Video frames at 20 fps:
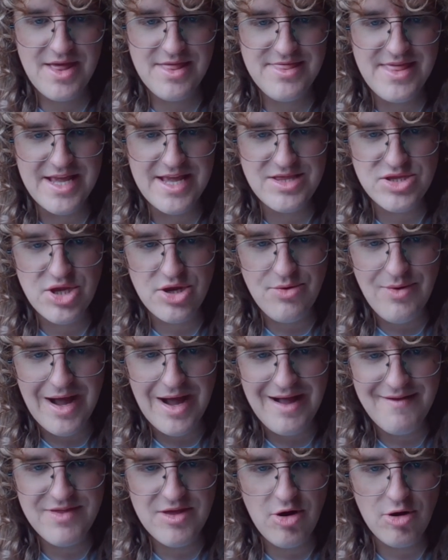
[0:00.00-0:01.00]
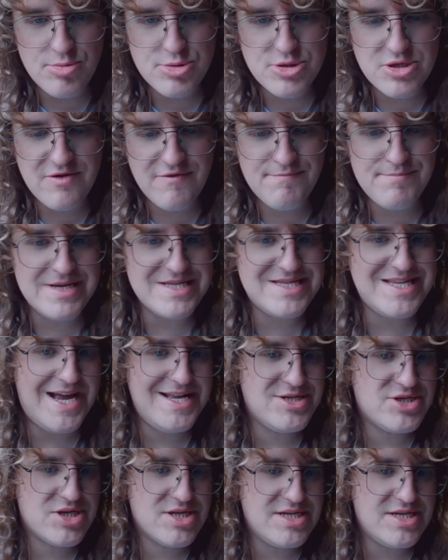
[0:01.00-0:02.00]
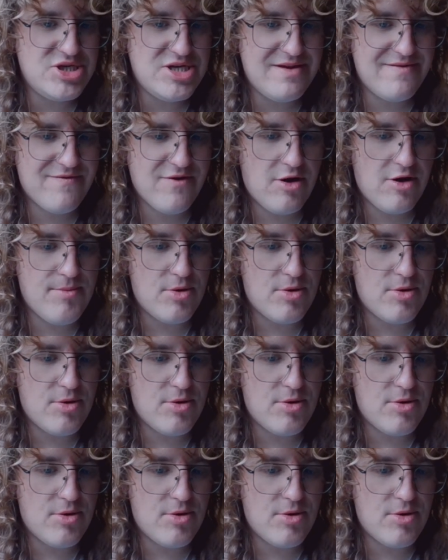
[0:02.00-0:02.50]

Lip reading: They do have the option of potentially G4,